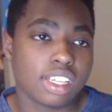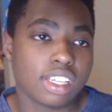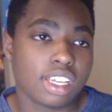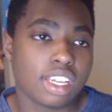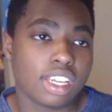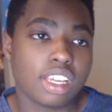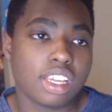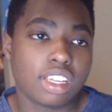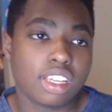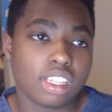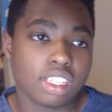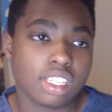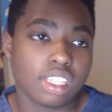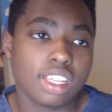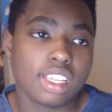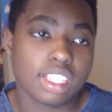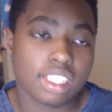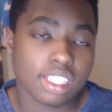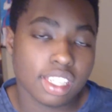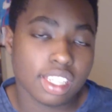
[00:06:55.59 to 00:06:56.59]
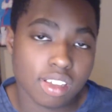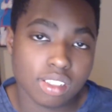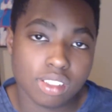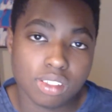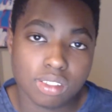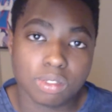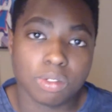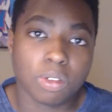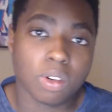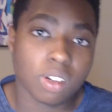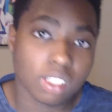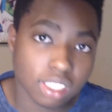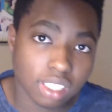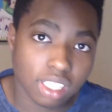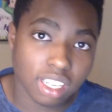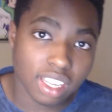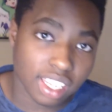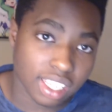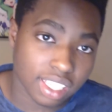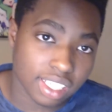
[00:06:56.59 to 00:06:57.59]
He can now use one
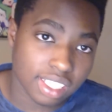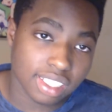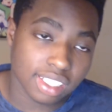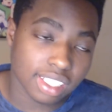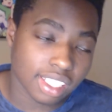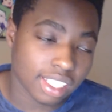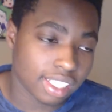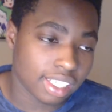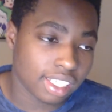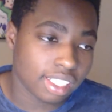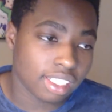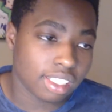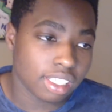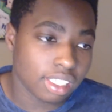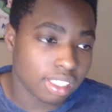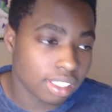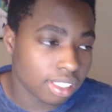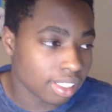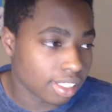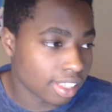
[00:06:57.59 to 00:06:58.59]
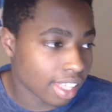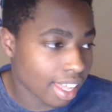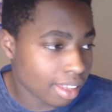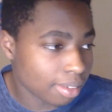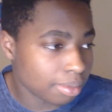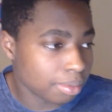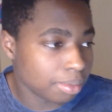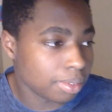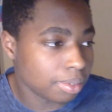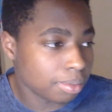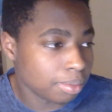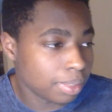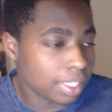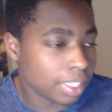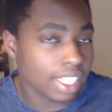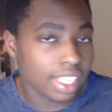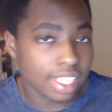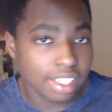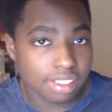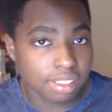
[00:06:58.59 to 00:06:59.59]
leg. Like, that
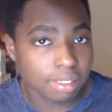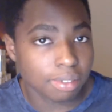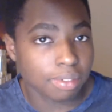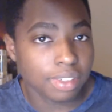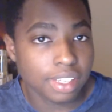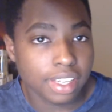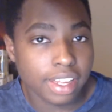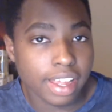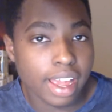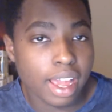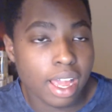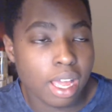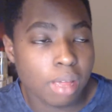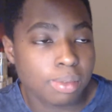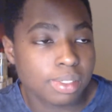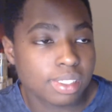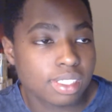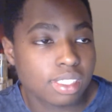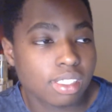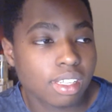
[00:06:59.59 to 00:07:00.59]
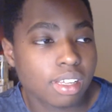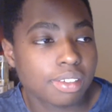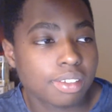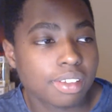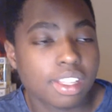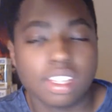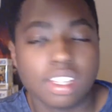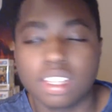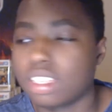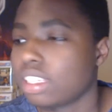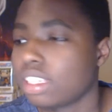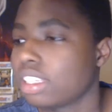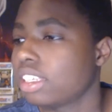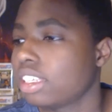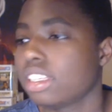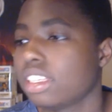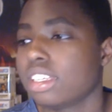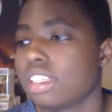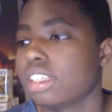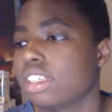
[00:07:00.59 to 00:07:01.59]
many years of rehab and stuff. I'm like,
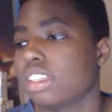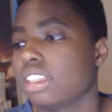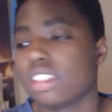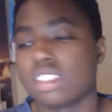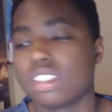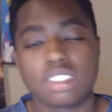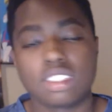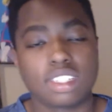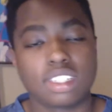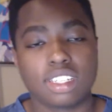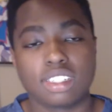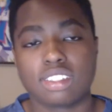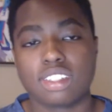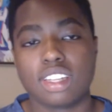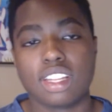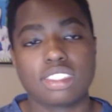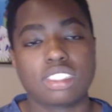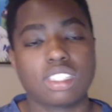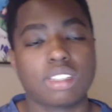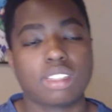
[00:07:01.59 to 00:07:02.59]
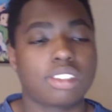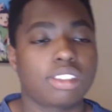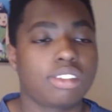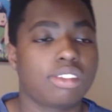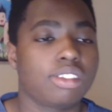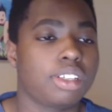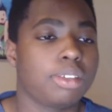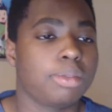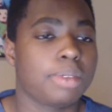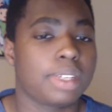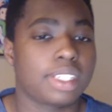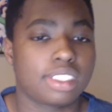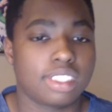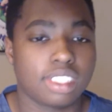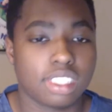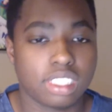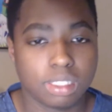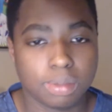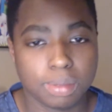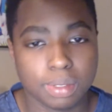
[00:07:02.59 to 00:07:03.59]
okay, so that stuff didn't really make
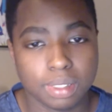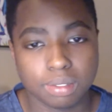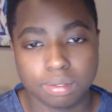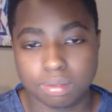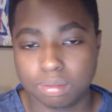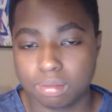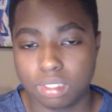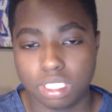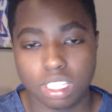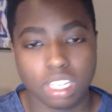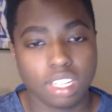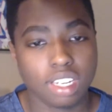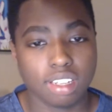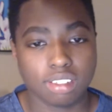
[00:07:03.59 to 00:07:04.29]
sense, but it